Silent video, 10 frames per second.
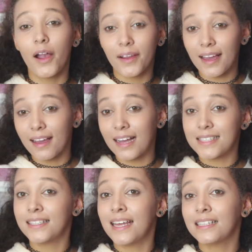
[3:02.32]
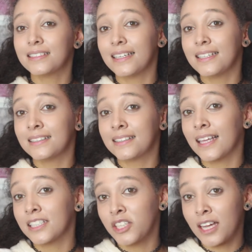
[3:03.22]
Okay guys, so next is
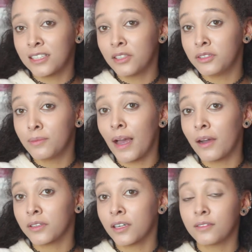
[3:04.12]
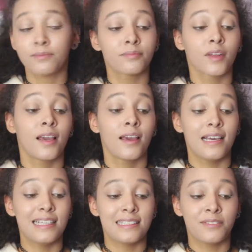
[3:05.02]
the translucent powder.
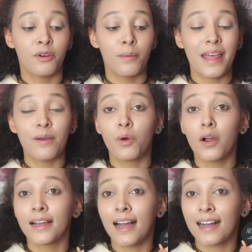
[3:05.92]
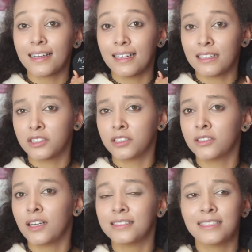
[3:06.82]
It's from their workout
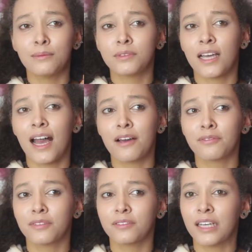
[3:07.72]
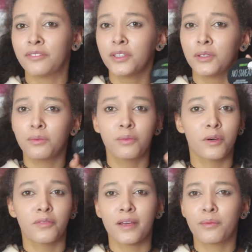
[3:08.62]
collection. I seem to have a few
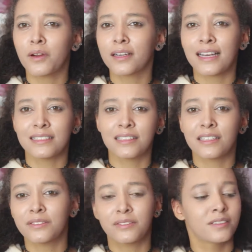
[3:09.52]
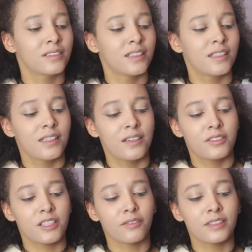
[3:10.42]
of their workout stuff
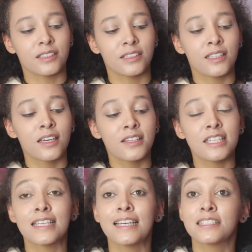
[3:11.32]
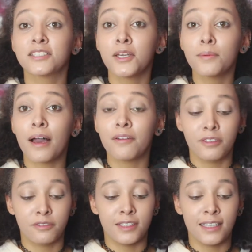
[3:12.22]
for some reason. This is two pounds
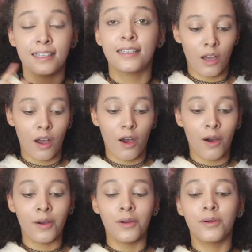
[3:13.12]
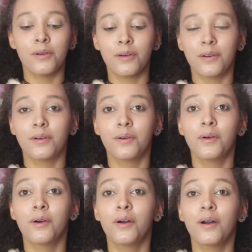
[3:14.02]
fifty. Oh
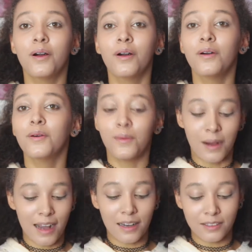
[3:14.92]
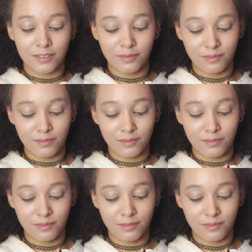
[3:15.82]
wow.